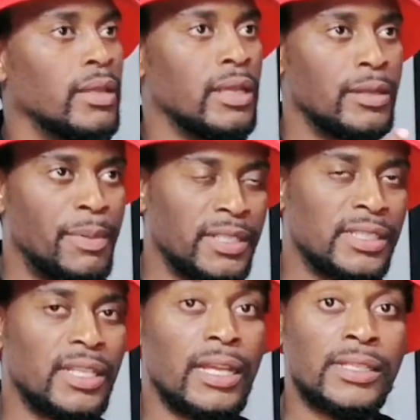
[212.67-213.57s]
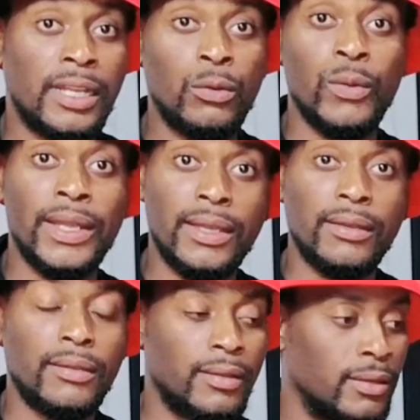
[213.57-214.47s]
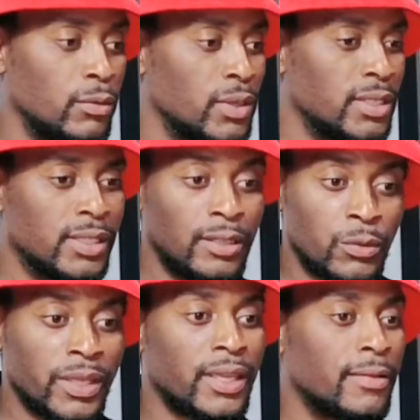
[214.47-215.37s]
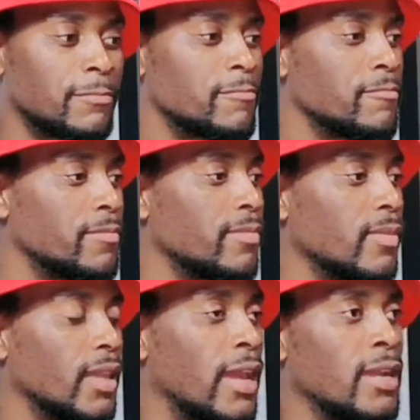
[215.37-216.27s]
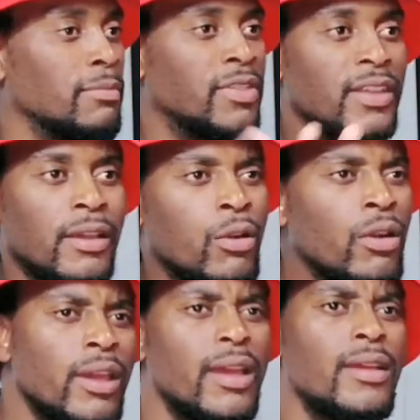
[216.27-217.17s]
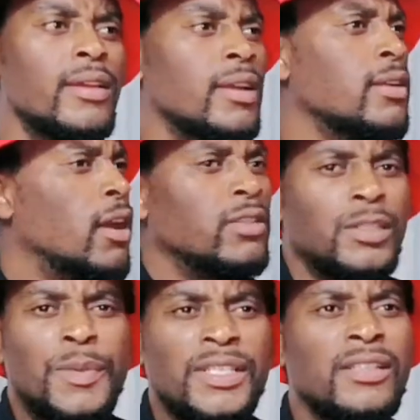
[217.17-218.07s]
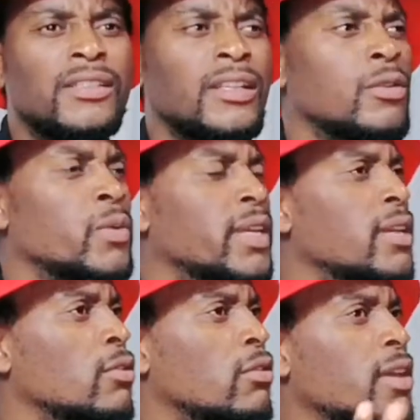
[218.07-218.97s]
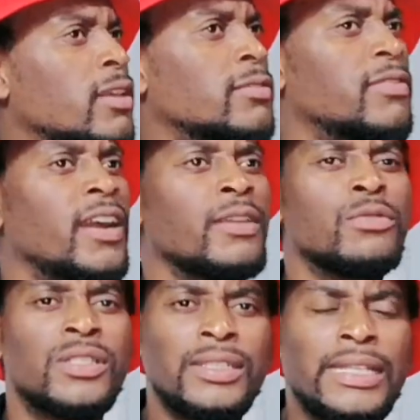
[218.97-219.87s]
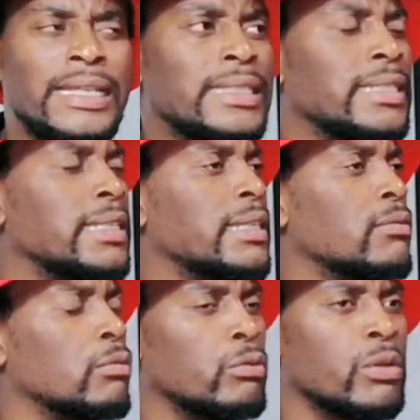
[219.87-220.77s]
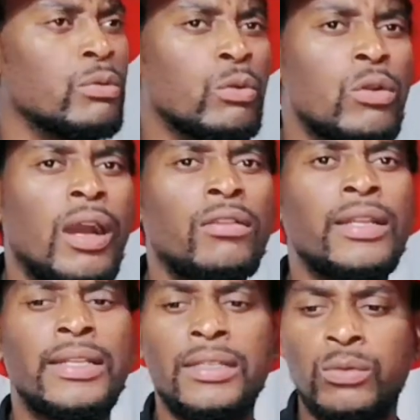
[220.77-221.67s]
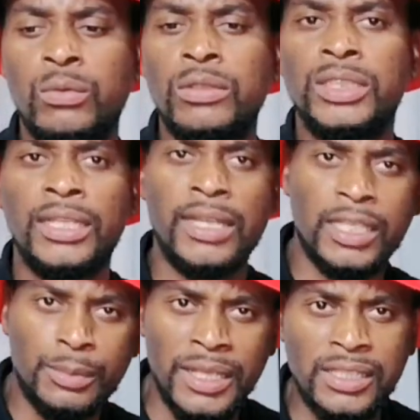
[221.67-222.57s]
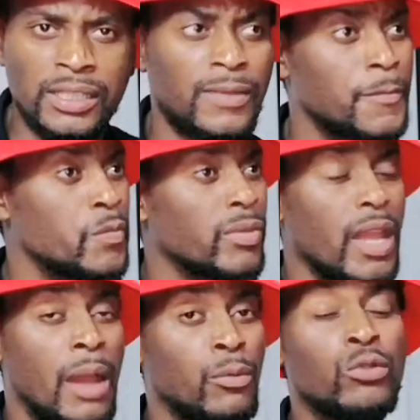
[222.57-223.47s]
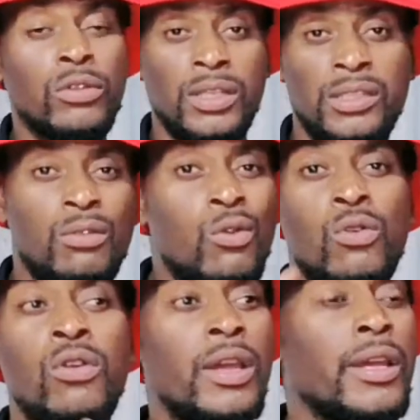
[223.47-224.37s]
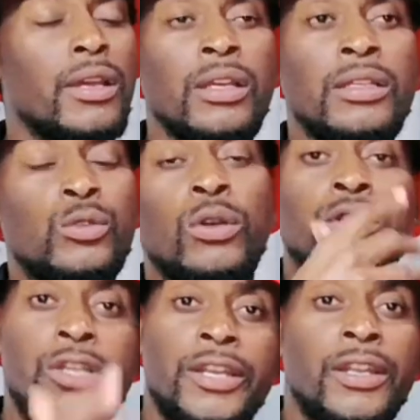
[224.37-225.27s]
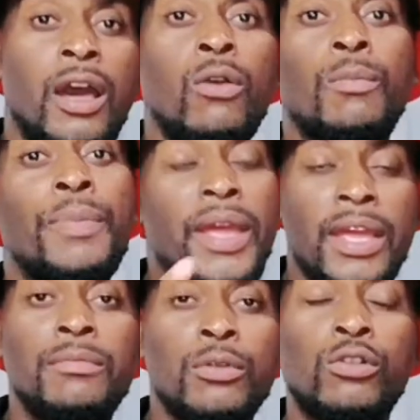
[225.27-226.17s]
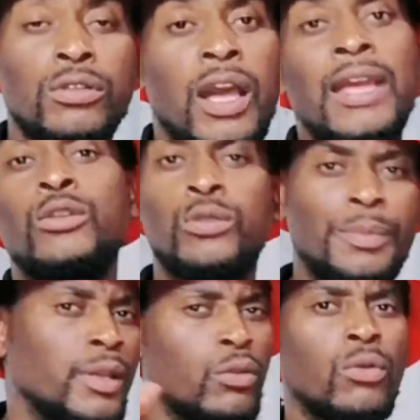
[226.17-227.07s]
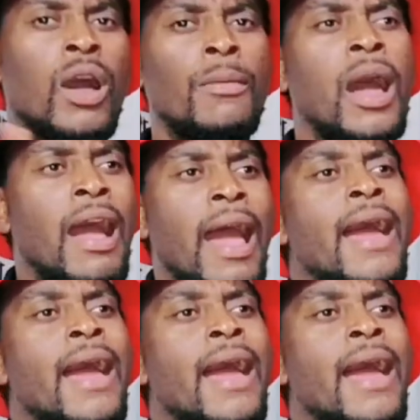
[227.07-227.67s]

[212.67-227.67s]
the person started working, and then when he started working, and I'm thinking, okay, now this person started working, okay, it's fine, we're still dating. When we go out, at least we'll share the expenses. I'm not gonna say, oh, it's your turn now, pay because I used to pay. No, I